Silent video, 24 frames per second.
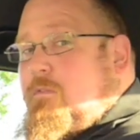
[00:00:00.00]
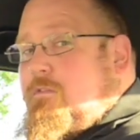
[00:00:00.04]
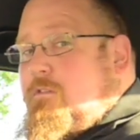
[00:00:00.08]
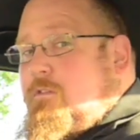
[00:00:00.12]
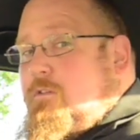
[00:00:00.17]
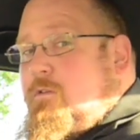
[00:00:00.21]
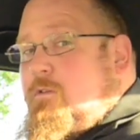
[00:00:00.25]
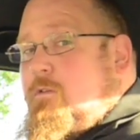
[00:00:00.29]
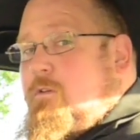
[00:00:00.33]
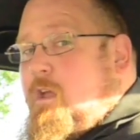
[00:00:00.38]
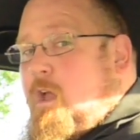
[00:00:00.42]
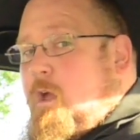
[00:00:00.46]

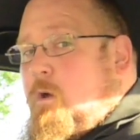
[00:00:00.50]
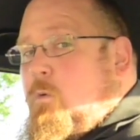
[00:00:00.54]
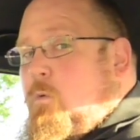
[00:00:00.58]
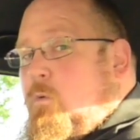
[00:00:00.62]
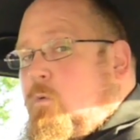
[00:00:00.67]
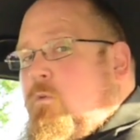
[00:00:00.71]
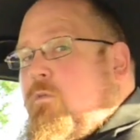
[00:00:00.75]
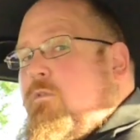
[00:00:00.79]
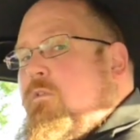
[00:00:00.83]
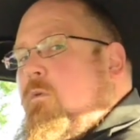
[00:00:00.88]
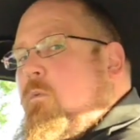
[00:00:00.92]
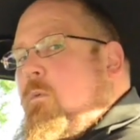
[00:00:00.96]
do go
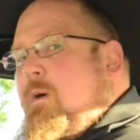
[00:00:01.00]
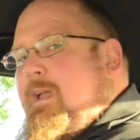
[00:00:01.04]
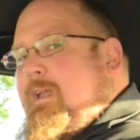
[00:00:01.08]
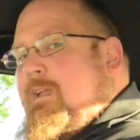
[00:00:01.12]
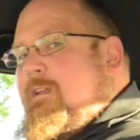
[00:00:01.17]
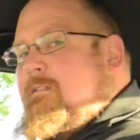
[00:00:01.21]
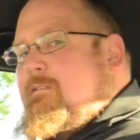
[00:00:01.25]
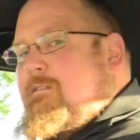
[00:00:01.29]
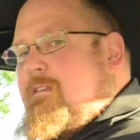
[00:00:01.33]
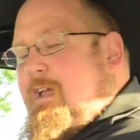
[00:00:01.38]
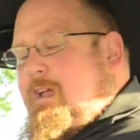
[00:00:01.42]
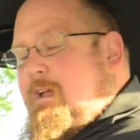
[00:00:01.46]
all the
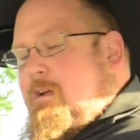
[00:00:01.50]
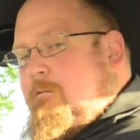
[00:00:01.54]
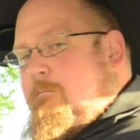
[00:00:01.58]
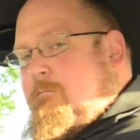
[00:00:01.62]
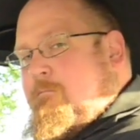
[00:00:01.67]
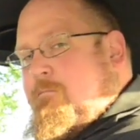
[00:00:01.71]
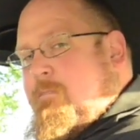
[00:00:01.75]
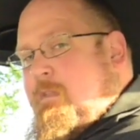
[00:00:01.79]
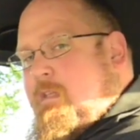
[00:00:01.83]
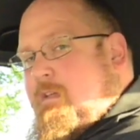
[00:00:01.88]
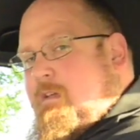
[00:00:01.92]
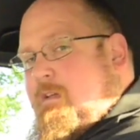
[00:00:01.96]
way
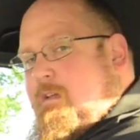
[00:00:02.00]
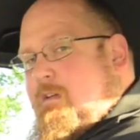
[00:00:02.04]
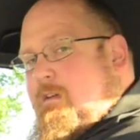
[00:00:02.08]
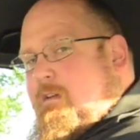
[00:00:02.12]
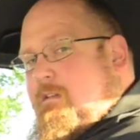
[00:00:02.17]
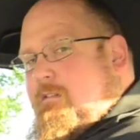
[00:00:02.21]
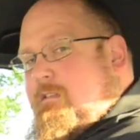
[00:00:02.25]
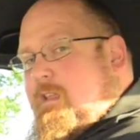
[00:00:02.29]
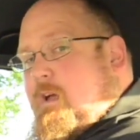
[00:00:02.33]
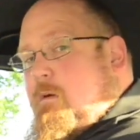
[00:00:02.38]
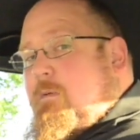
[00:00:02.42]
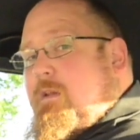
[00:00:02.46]
down.
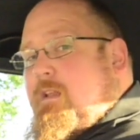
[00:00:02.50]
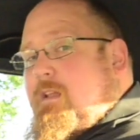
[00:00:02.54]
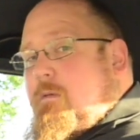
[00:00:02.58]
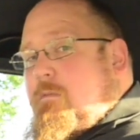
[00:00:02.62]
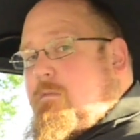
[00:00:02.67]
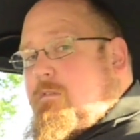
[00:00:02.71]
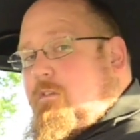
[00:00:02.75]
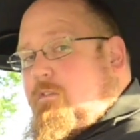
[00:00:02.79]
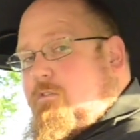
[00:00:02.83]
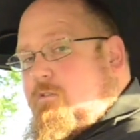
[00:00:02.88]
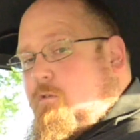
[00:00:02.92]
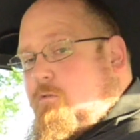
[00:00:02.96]
Now when it
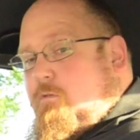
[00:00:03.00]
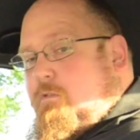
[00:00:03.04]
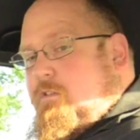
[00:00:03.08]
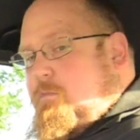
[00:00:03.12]
comes to storage